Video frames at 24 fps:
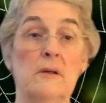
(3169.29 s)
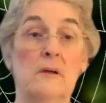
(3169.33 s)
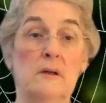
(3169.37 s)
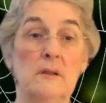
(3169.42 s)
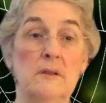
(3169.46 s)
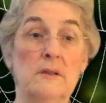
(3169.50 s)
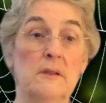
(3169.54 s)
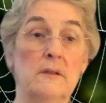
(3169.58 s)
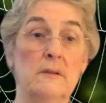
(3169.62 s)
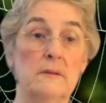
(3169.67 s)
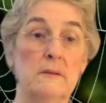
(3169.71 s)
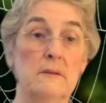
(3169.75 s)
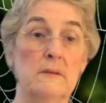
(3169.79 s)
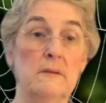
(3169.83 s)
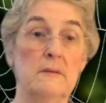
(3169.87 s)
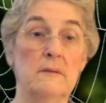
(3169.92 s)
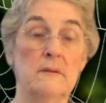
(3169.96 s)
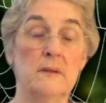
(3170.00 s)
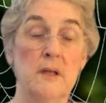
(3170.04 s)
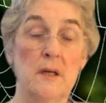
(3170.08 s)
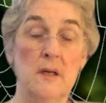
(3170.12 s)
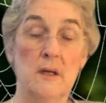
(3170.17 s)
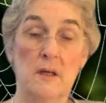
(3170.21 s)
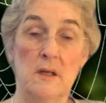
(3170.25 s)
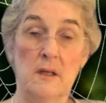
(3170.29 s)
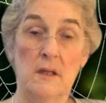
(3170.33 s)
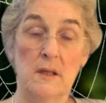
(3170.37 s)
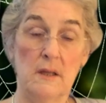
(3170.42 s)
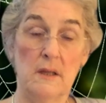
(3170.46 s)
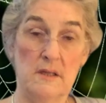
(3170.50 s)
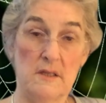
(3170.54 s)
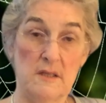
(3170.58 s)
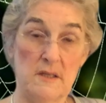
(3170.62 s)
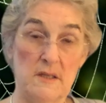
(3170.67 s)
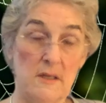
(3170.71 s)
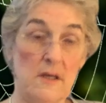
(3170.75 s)
on
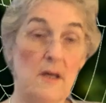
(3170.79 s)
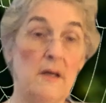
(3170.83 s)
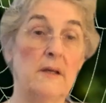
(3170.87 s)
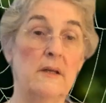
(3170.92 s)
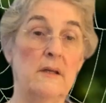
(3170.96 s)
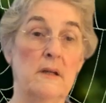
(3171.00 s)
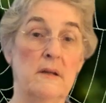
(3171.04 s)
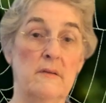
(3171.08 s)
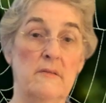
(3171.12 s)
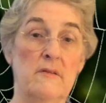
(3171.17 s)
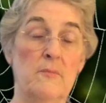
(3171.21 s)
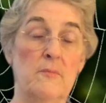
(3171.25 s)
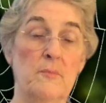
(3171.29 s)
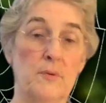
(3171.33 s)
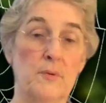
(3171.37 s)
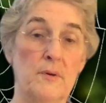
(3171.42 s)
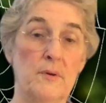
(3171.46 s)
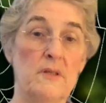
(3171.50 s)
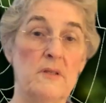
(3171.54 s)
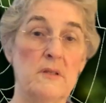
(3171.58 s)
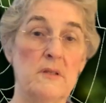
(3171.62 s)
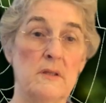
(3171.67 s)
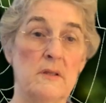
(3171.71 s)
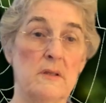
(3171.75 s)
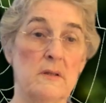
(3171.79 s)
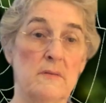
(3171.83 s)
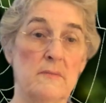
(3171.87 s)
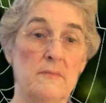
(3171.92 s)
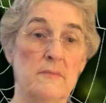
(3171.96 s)
the site of the prison.